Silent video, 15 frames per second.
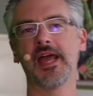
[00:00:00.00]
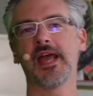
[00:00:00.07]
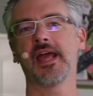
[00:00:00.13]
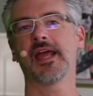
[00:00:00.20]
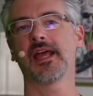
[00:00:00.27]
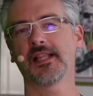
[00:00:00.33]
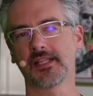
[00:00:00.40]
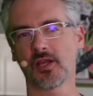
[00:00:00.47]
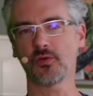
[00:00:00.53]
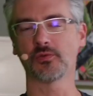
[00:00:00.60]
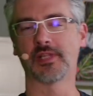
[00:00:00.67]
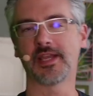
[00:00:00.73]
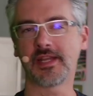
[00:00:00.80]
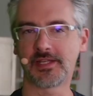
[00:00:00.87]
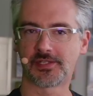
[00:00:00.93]
Hello,
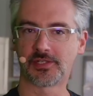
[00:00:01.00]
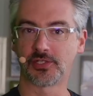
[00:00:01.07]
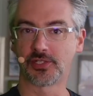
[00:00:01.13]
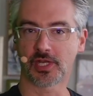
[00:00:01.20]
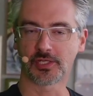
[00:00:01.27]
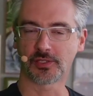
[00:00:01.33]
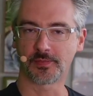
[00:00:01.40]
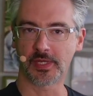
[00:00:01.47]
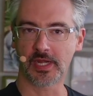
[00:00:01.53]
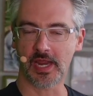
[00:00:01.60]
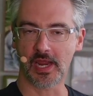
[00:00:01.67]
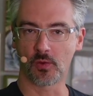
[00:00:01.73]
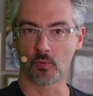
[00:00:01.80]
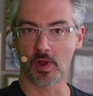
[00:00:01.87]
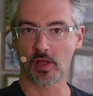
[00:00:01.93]
ladies and gentlemen,
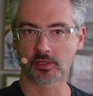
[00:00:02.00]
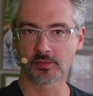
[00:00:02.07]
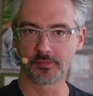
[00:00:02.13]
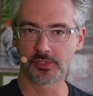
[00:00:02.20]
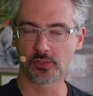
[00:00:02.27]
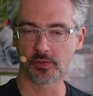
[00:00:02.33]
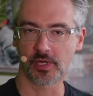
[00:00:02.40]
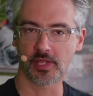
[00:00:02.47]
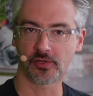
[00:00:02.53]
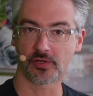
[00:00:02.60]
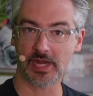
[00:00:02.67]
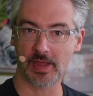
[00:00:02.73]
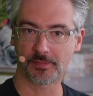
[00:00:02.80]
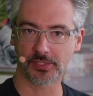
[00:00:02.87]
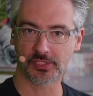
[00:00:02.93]
and welcome to another
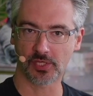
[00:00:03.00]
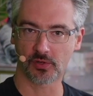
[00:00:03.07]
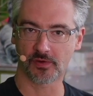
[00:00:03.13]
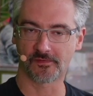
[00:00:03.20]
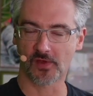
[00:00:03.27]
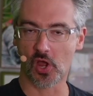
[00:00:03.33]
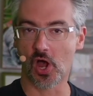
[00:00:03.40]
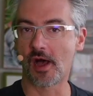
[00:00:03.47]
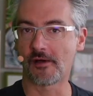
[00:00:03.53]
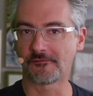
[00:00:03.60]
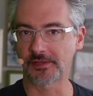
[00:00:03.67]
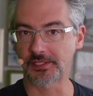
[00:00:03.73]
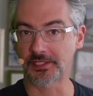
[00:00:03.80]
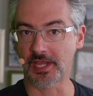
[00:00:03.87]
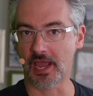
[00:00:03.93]
episode of
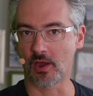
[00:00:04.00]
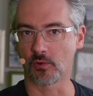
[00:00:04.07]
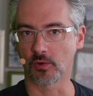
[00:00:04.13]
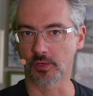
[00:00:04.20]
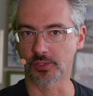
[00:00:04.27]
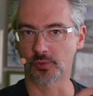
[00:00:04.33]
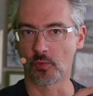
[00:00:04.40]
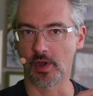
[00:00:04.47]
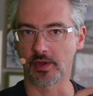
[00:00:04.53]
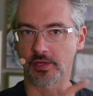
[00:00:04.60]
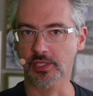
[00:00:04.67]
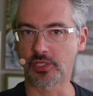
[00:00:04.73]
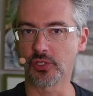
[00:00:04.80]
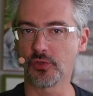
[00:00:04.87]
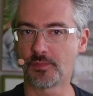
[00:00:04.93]
Office Hours, where
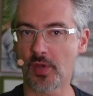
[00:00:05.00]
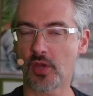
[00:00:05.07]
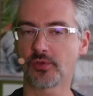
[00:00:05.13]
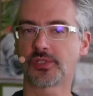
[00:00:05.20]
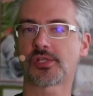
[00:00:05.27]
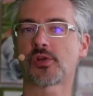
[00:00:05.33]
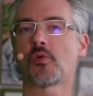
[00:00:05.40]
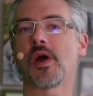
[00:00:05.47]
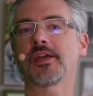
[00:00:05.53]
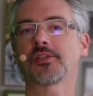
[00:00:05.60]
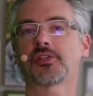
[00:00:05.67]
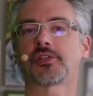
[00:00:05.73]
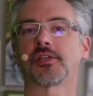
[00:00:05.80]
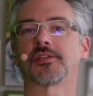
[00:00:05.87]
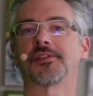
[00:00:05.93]
you post
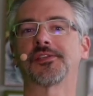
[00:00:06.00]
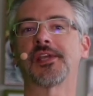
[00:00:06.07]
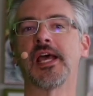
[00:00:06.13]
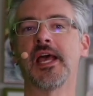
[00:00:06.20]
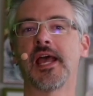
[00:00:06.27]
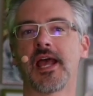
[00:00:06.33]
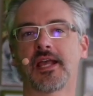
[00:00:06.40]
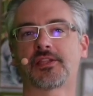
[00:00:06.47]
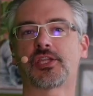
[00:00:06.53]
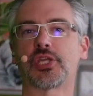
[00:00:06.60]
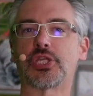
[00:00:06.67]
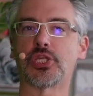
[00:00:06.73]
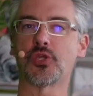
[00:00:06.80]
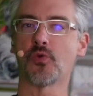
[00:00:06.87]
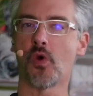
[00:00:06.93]
questions at
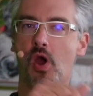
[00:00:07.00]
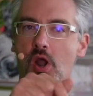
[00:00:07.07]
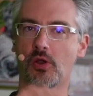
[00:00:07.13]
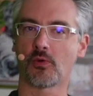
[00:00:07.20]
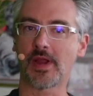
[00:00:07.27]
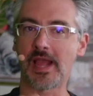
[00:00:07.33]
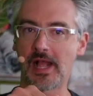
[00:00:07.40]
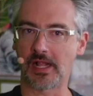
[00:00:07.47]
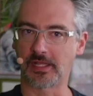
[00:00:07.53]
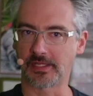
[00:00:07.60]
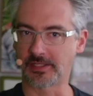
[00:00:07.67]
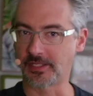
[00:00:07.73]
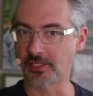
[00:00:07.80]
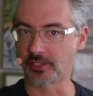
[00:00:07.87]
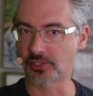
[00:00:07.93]
the URL
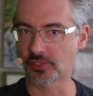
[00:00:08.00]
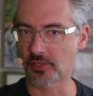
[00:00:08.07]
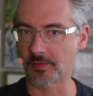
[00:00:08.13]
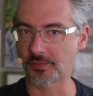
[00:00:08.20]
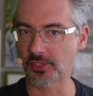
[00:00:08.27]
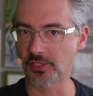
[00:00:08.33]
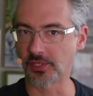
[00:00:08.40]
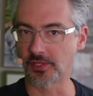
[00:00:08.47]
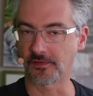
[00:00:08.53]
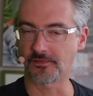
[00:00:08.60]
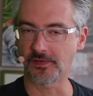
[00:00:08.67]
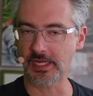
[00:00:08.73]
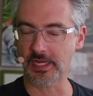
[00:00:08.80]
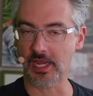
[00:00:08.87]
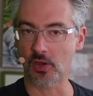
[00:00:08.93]
in the description of the
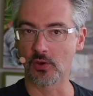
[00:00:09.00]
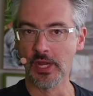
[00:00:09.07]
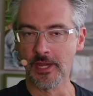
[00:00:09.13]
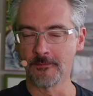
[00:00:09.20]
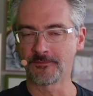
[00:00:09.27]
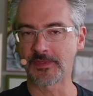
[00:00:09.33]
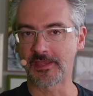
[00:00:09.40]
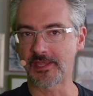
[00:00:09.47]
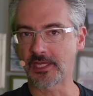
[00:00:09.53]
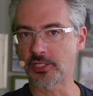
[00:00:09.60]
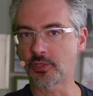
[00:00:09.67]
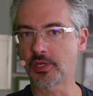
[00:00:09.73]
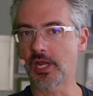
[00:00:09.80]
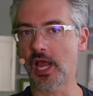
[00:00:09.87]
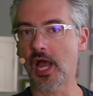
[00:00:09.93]
video, and then you
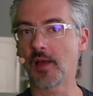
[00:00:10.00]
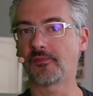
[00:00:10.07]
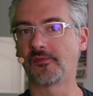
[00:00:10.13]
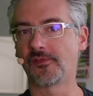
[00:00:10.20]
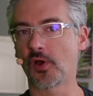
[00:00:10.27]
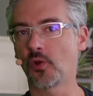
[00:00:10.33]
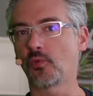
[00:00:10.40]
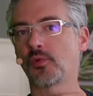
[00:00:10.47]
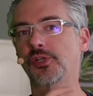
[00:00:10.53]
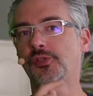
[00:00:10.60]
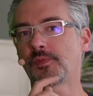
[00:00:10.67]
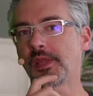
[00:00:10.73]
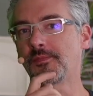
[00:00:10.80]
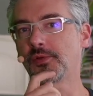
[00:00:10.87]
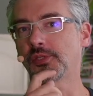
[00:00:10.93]
can upvote which
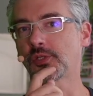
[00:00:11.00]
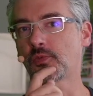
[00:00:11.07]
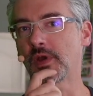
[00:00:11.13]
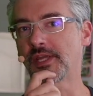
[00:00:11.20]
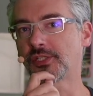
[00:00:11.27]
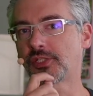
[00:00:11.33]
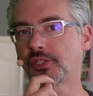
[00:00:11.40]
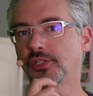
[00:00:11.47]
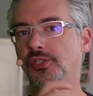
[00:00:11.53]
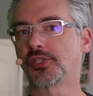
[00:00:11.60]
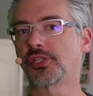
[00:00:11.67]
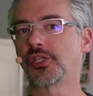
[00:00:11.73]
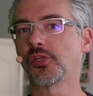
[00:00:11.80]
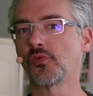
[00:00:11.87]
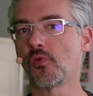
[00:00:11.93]
people's questions
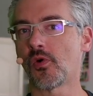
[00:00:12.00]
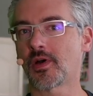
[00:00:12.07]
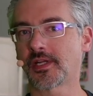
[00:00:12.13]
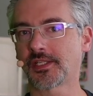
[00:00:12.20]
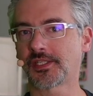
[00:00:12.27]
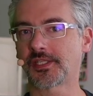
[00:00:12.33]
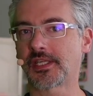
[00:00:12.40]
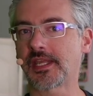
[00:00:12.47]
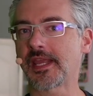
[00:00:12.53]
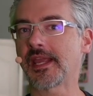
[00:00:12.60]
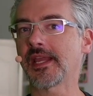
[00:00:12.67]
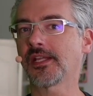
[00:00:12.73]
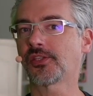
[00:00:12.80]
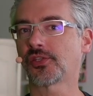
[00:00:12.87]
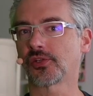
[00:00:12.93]
you want to see
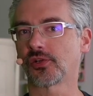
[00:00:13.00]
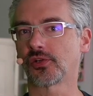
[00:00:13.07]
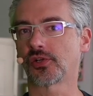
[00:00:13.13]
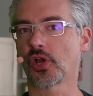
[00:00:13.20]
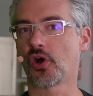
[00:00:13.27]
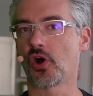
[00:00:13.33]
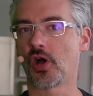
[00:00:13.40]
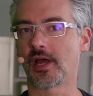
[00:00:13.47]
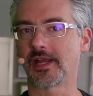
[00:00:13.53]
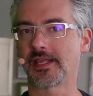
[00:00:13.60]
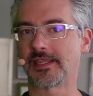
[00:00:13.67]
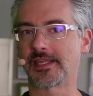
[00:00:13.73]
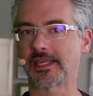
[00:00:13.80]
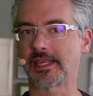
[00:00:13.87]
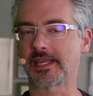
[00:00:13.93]
answered on
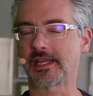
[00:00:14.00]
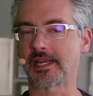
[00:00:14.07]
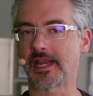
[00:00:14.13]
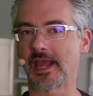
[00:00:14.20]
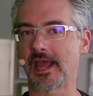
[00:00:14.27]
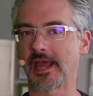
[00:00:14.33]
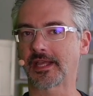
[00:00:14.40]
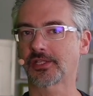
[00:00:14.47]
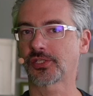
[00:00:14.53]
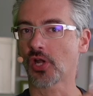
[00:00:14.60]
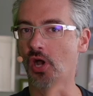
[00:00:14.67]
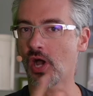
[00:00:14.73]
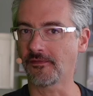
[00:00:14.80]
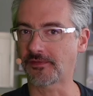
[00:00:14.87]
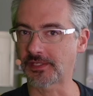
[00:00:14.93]
the next
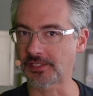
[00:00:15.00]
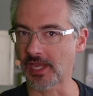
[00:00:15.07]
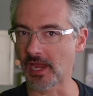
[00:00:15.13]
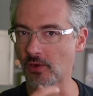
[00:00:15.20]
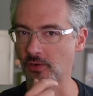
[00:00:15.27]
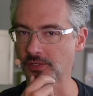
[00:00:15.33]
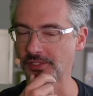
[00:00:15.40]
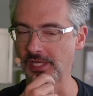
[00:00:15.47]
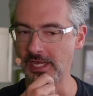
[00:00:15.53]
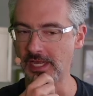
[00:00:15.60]
Office Hours.